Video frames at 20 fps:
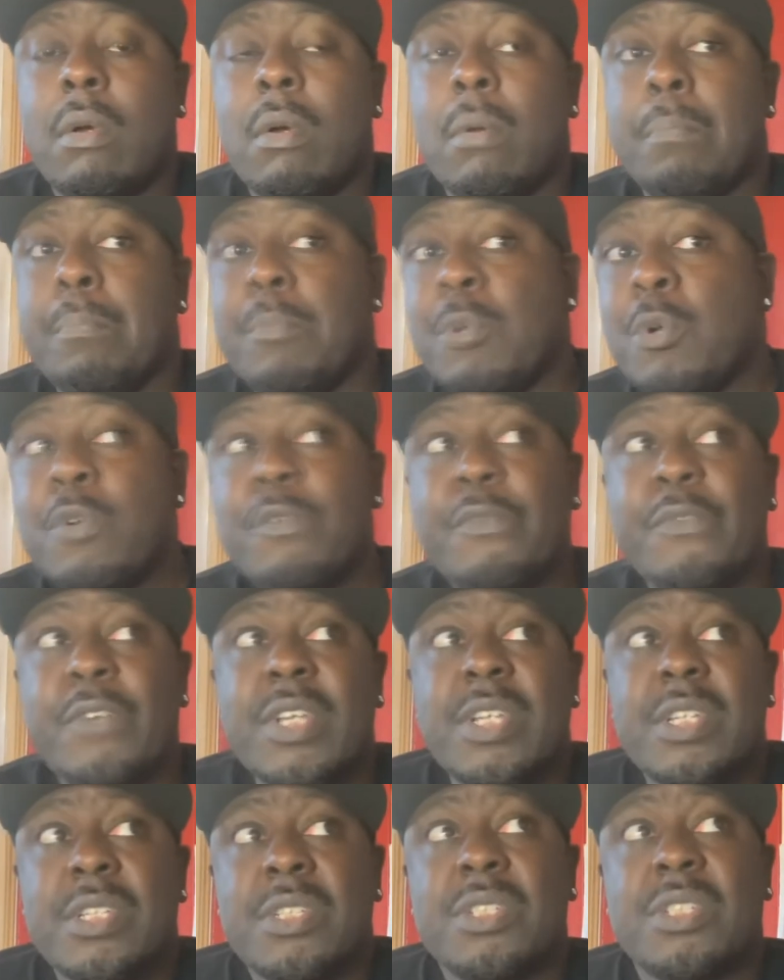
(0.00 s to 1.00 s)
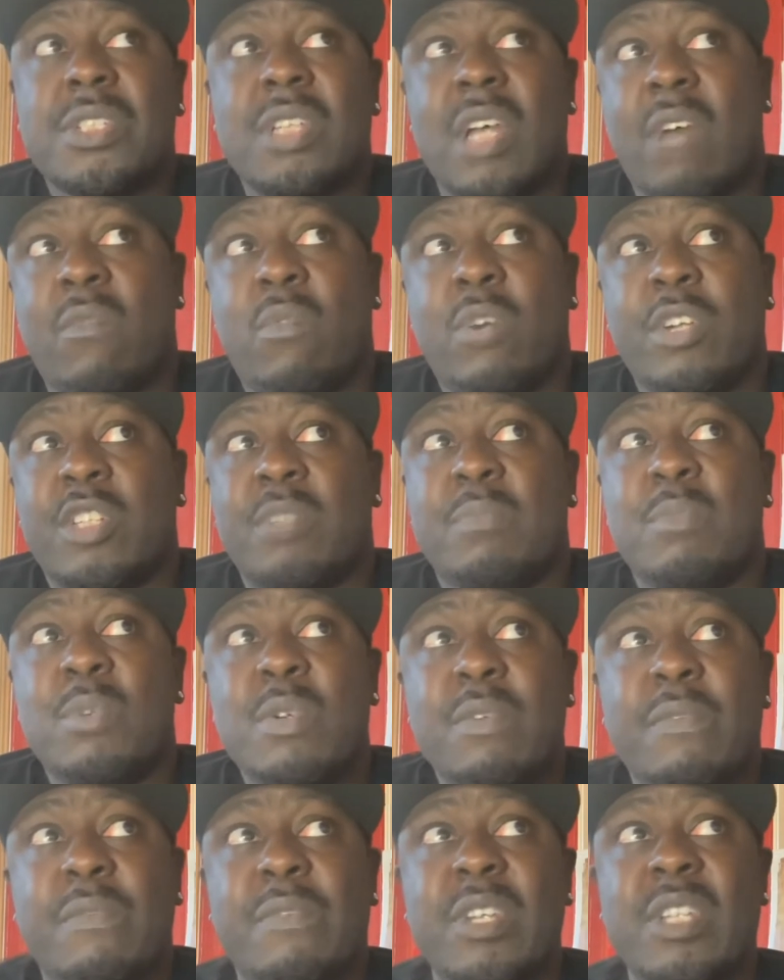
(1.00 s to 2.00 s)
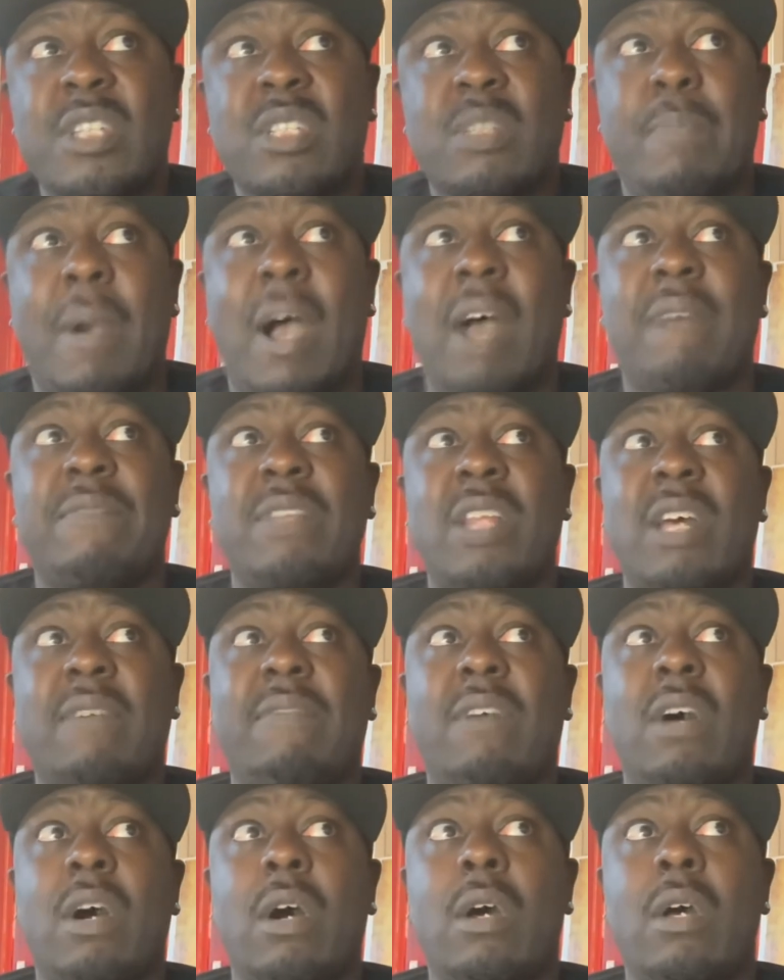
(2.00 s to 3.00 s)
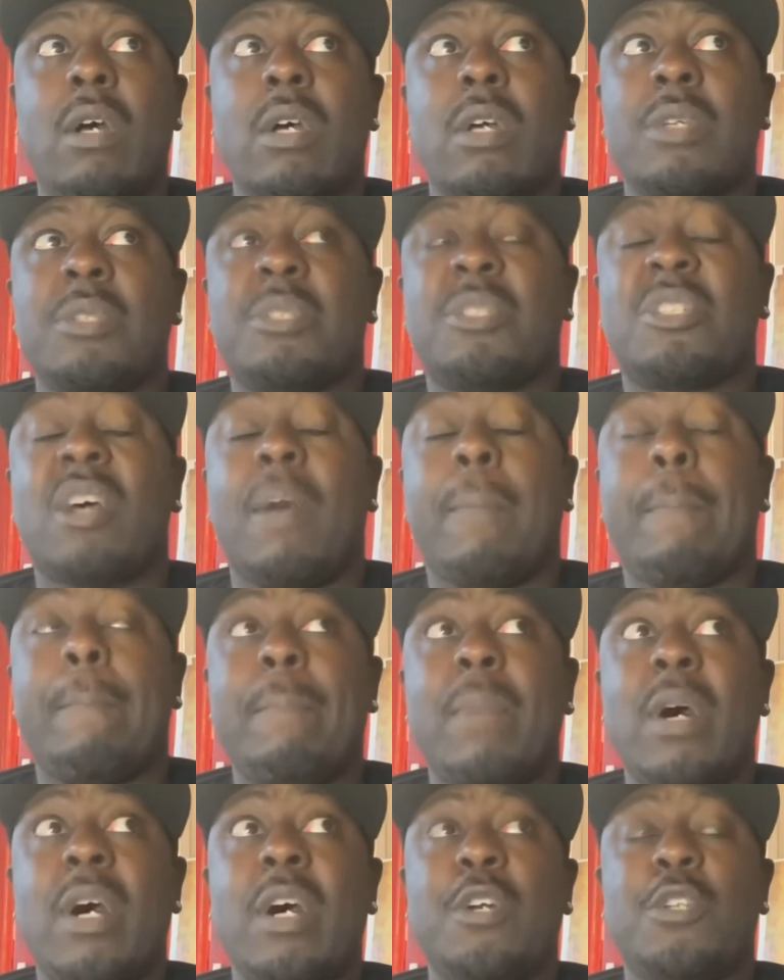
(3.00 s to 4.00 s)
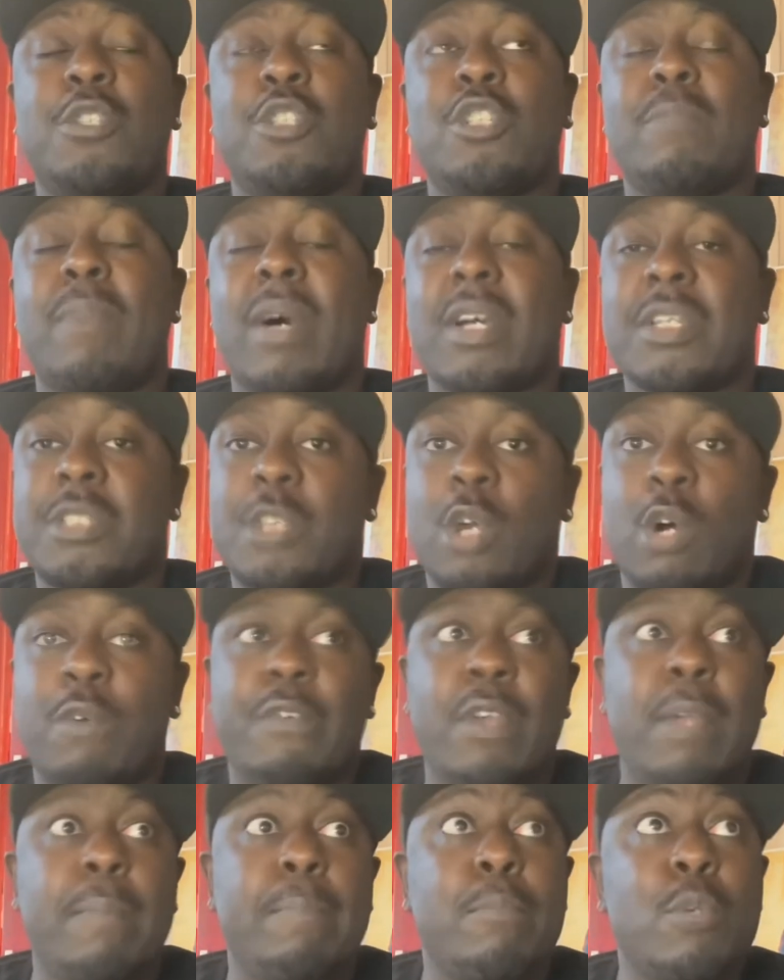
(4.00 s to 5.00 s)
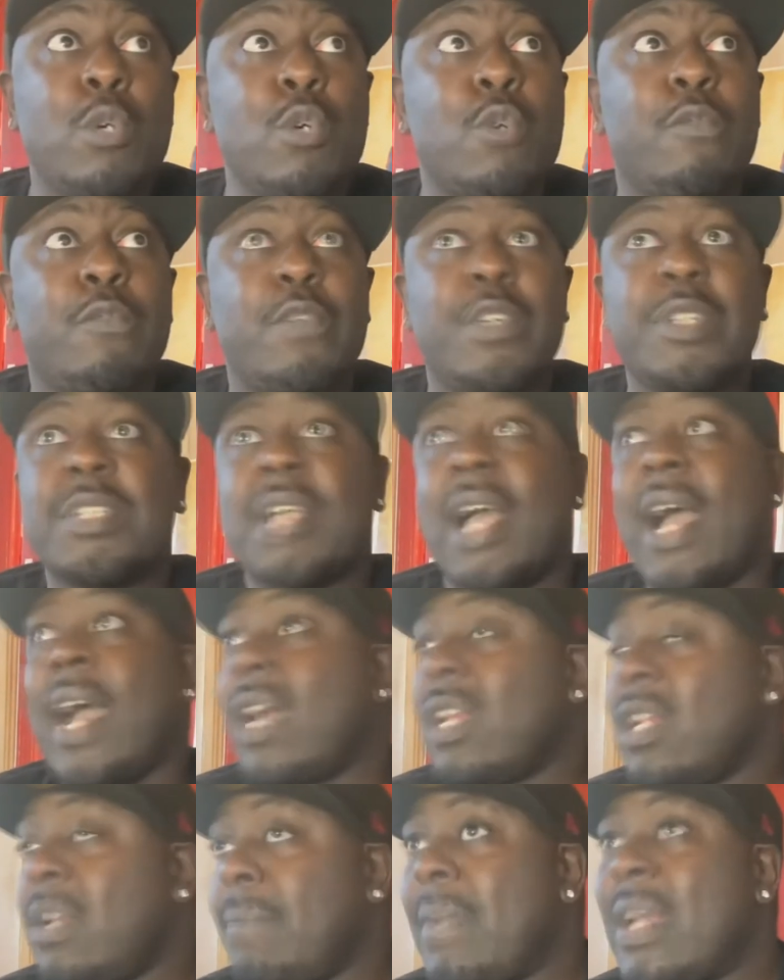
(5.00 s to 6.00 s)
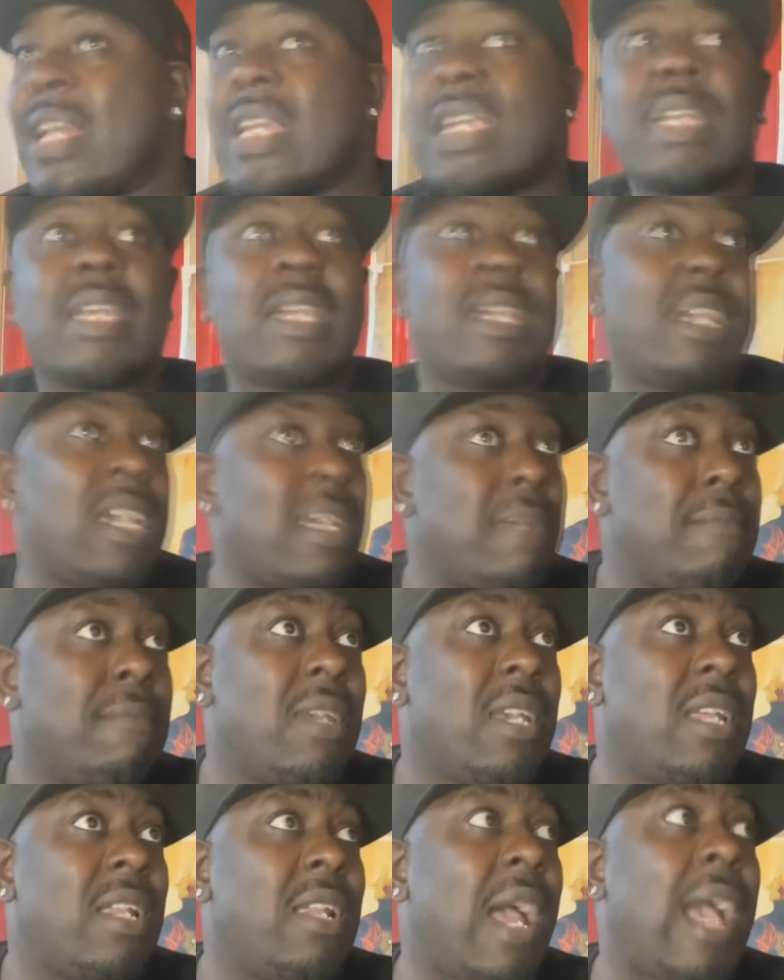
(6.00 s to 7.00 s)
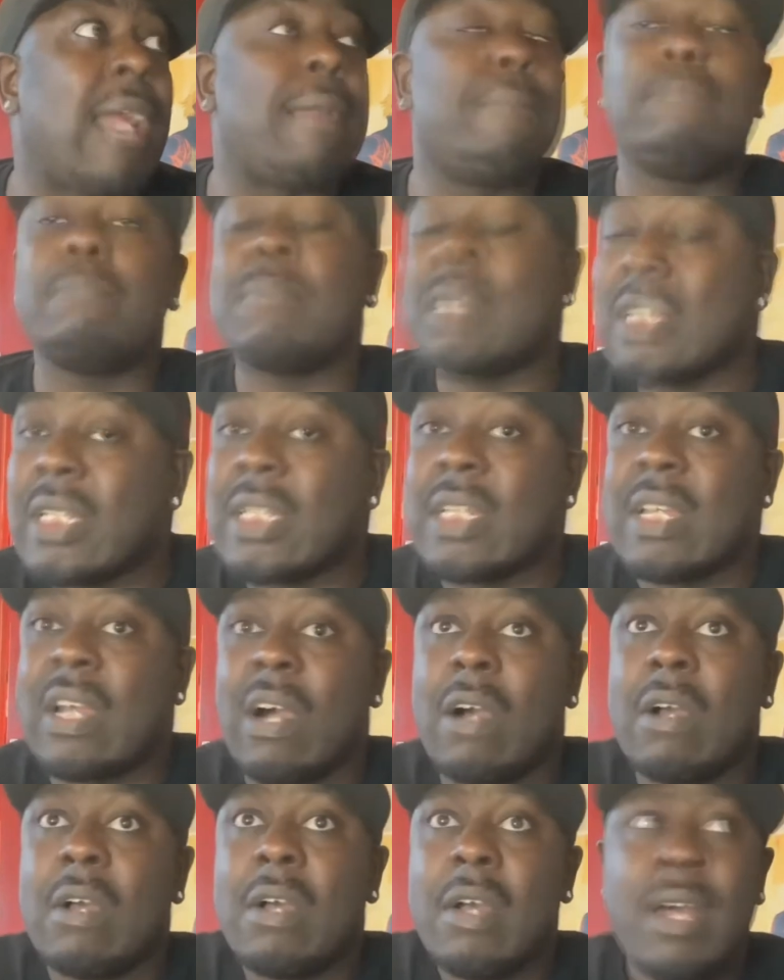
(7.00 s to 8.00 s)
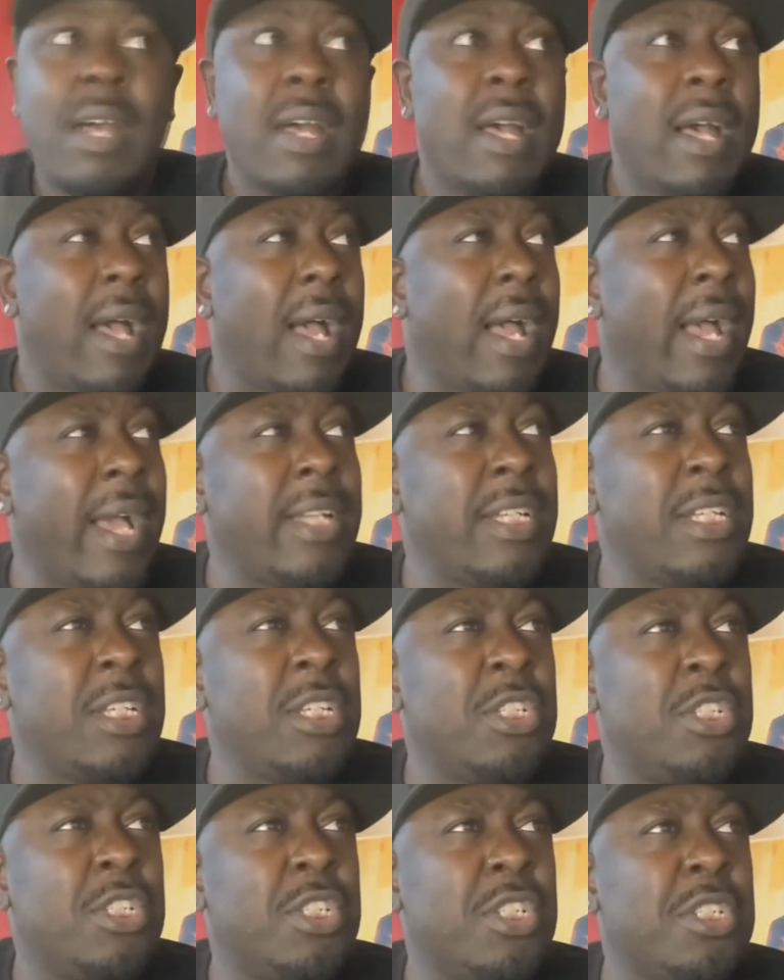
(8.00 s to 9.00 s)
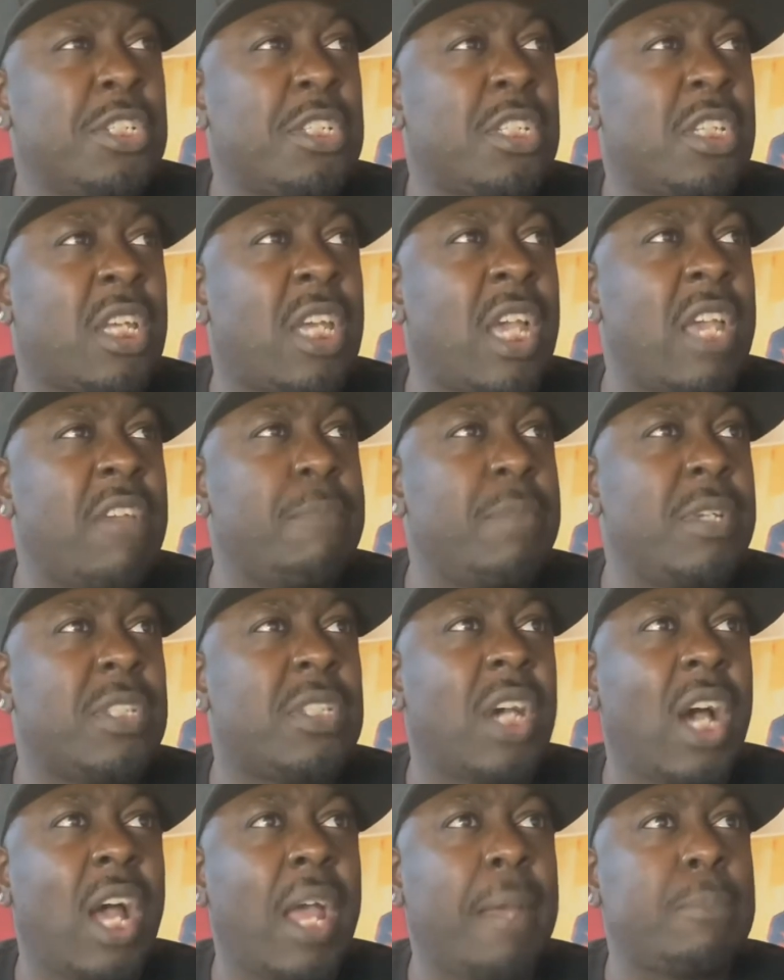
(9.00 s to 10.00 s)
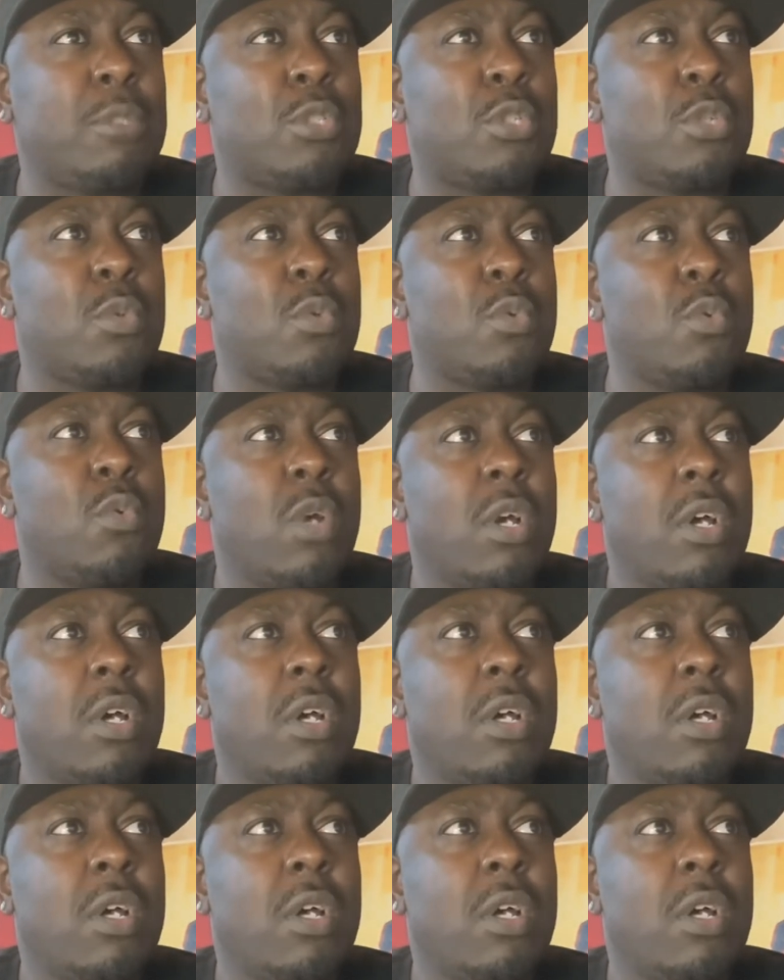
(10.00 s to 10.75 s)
Movies, I watch movies, but I've never submerged myself in movies, anime, gaming, and media. And it just gave me time to